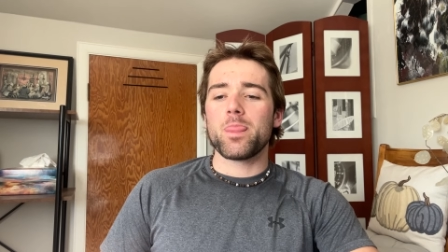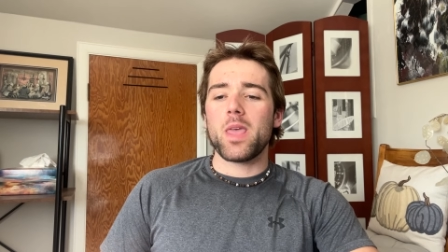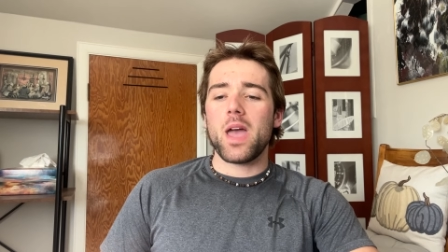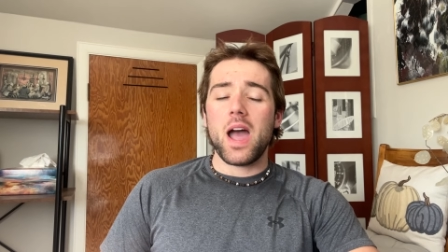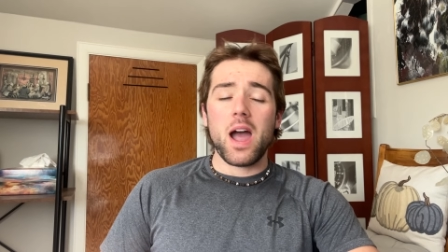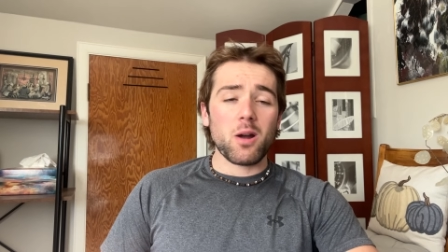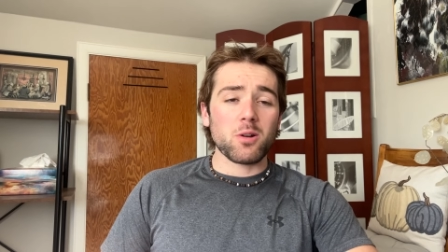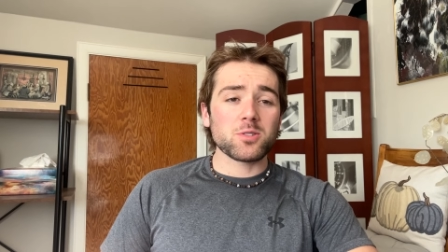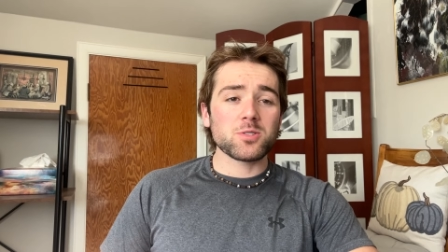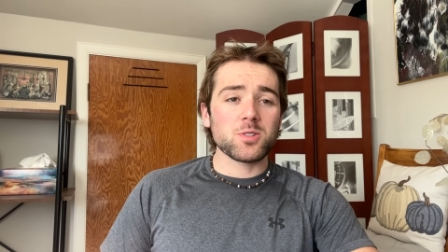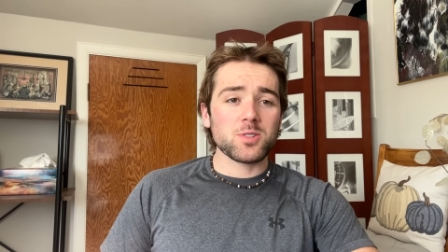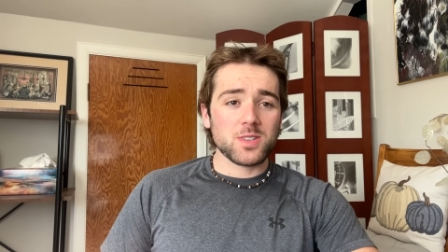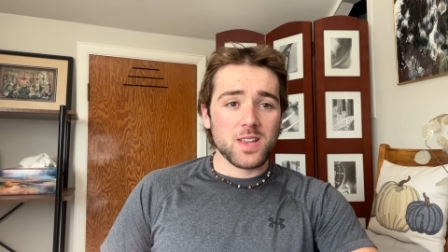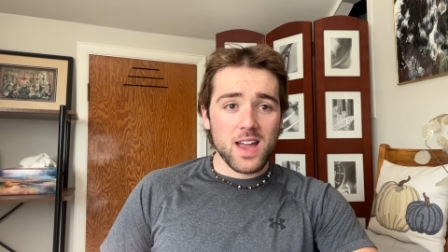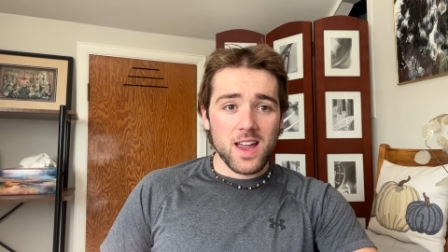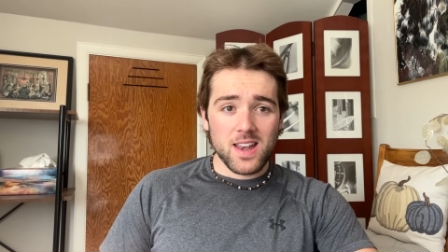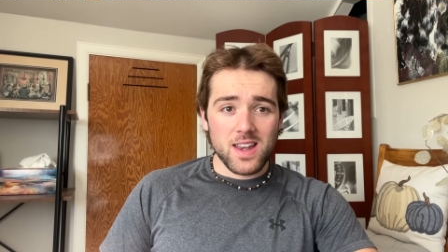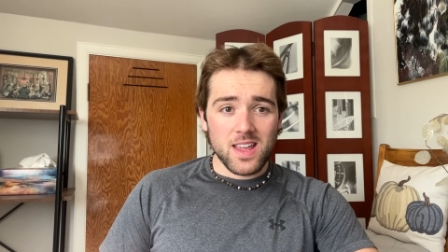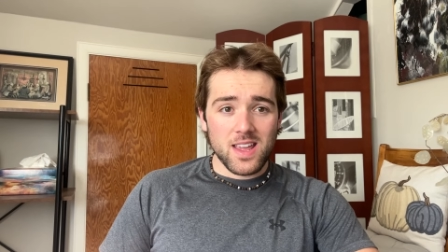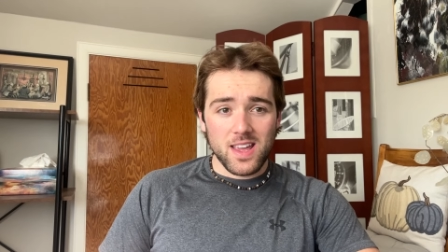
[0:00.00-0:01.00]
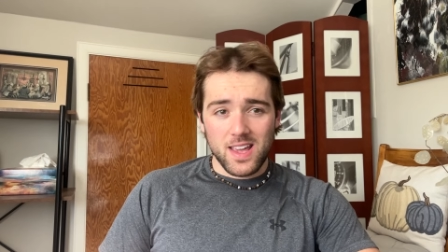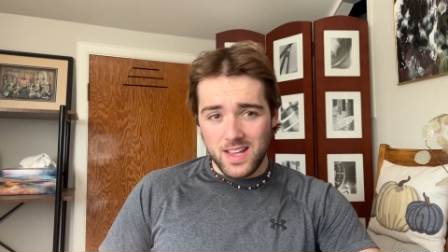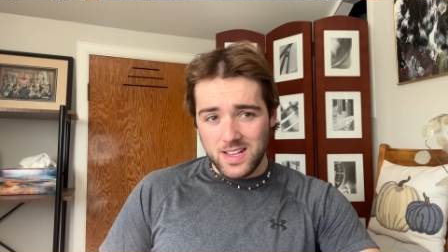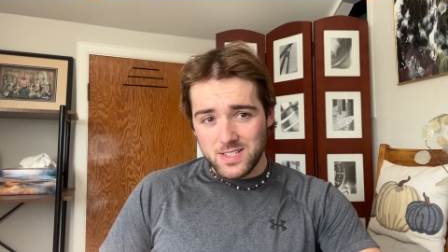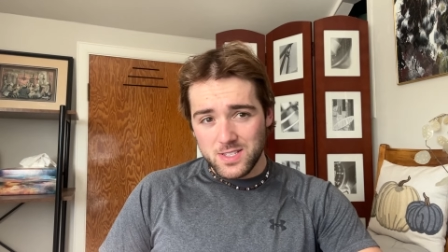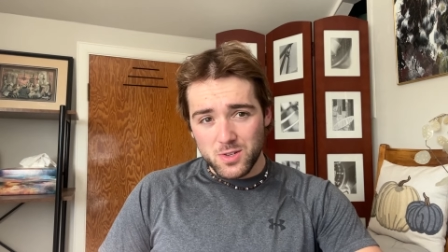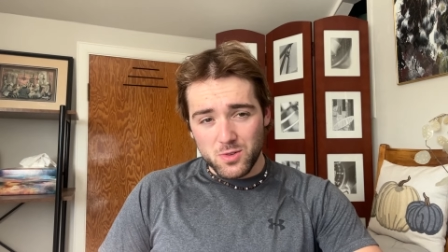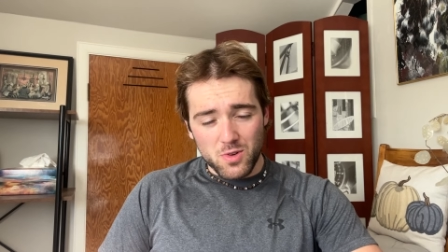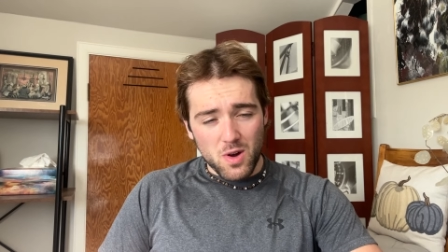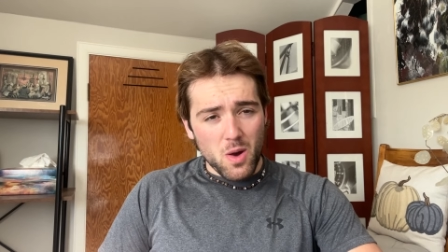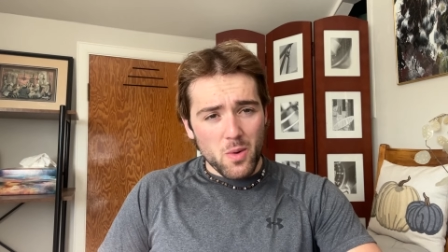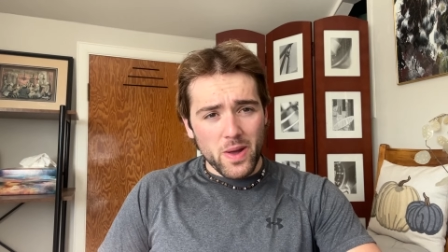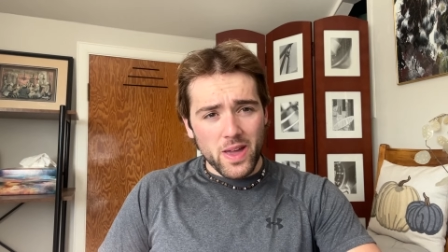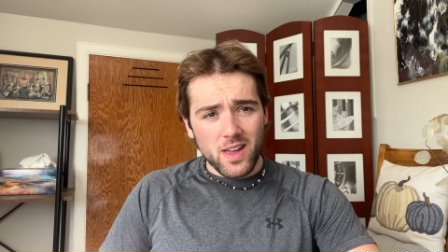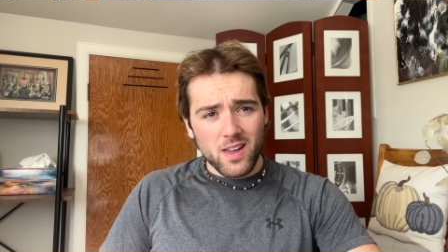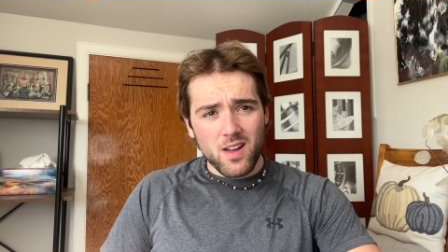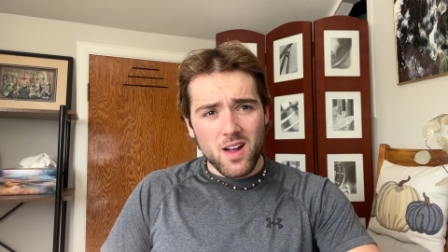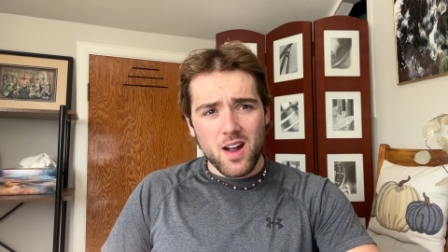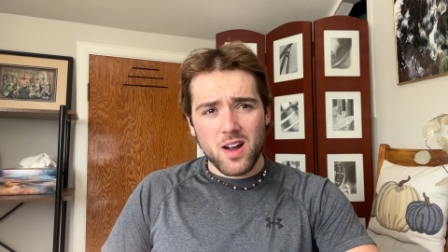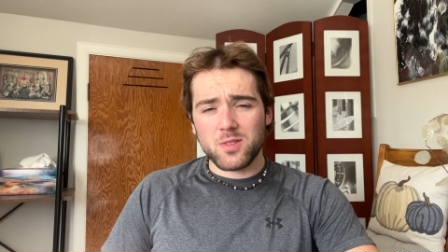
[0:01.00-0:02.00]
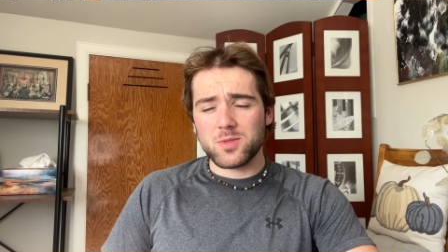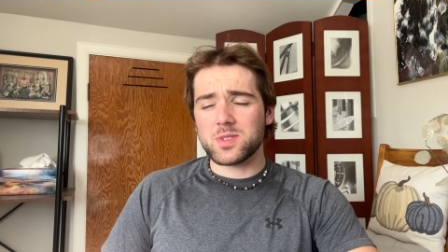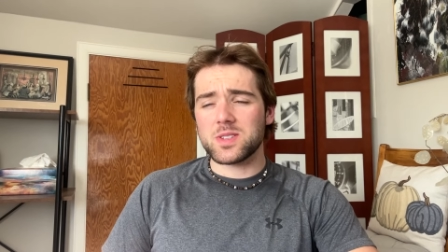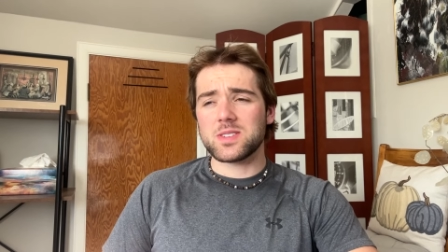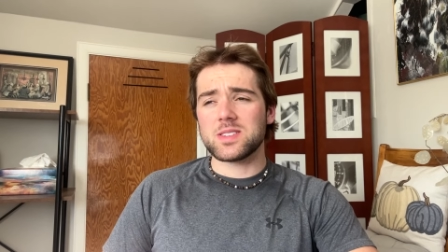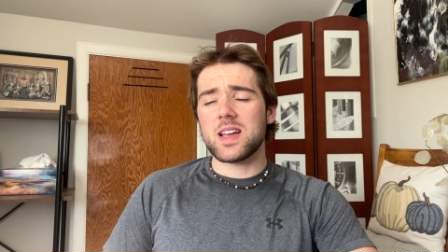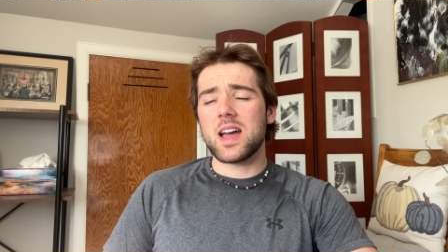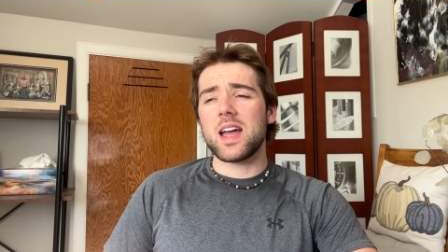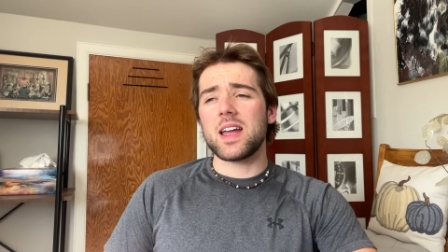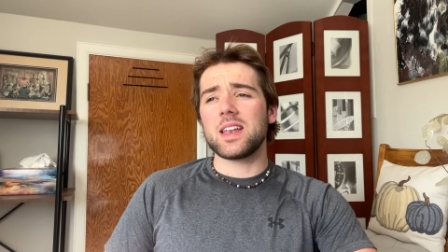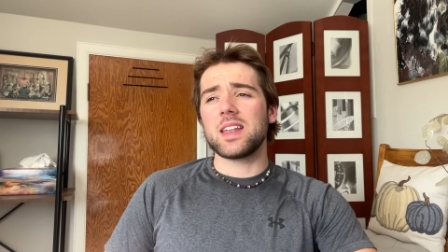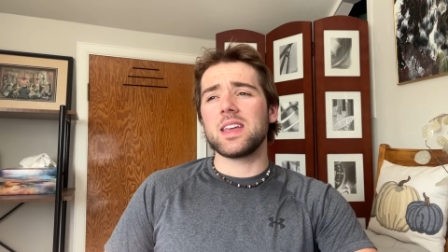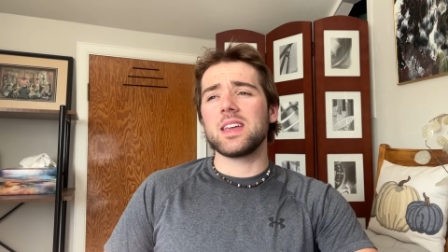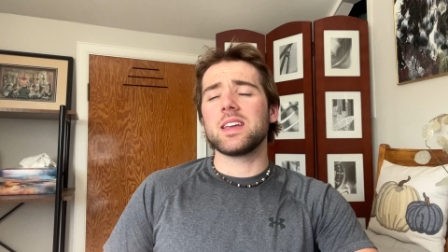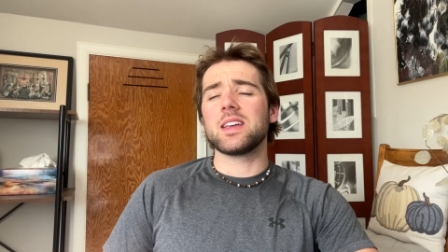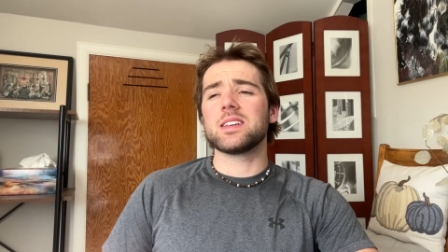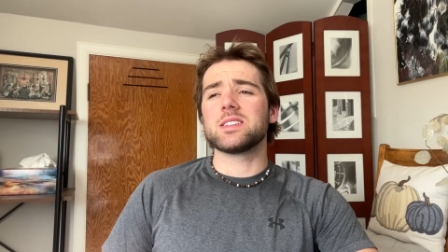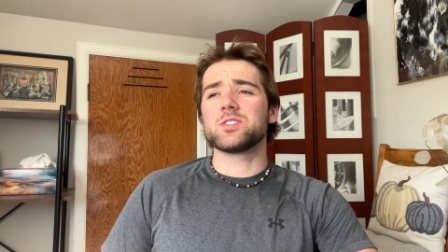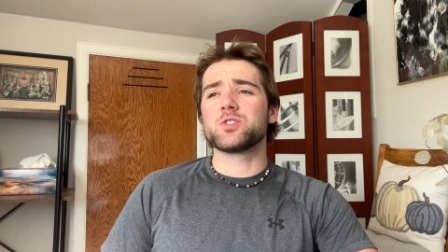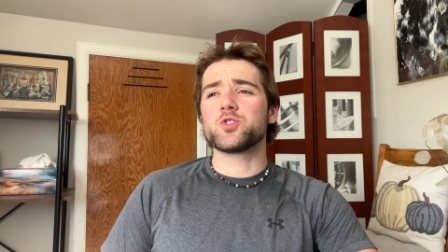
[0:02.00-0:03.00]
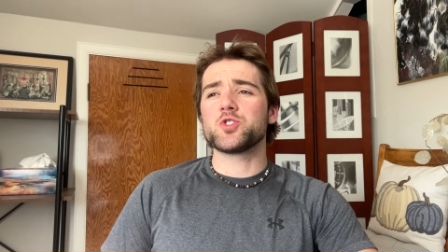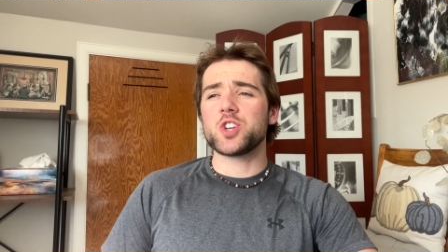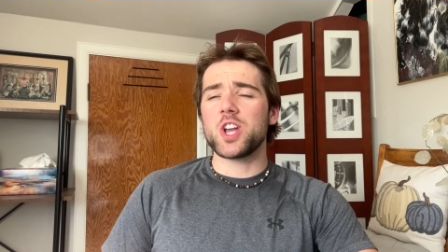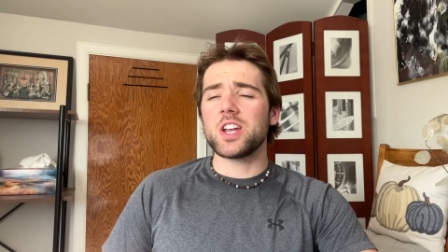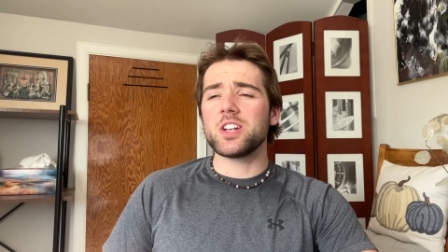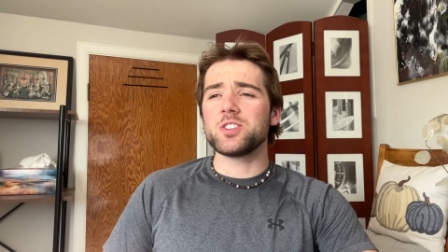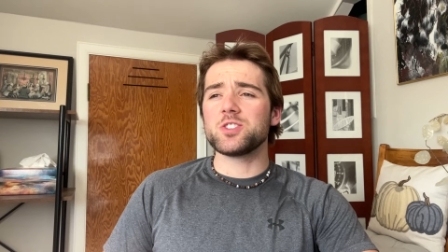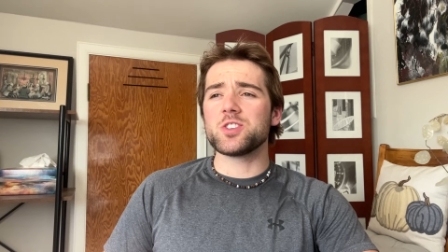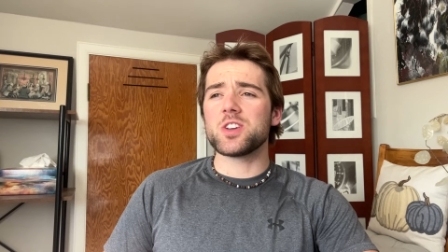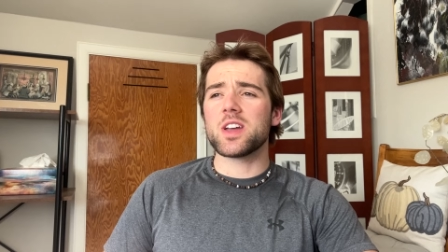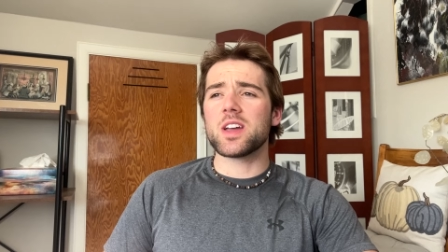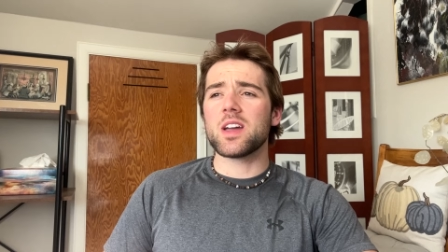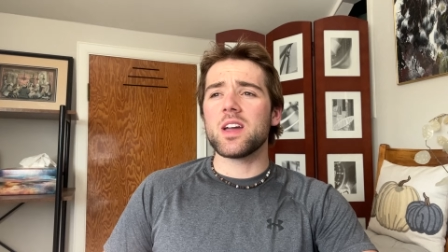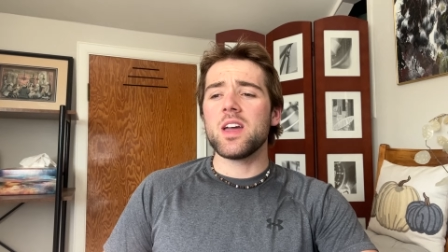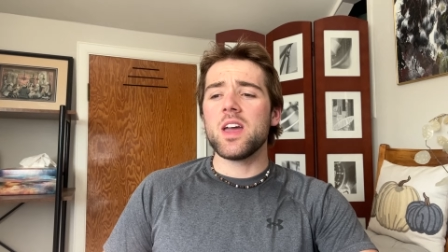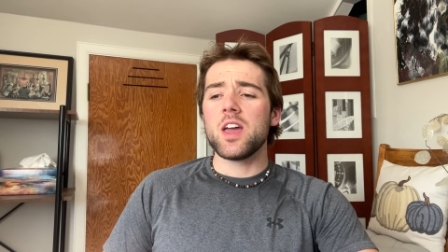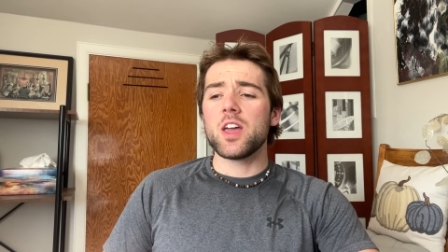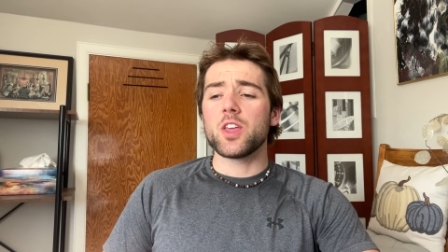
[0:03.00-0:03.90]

our society is growing, our society is changing.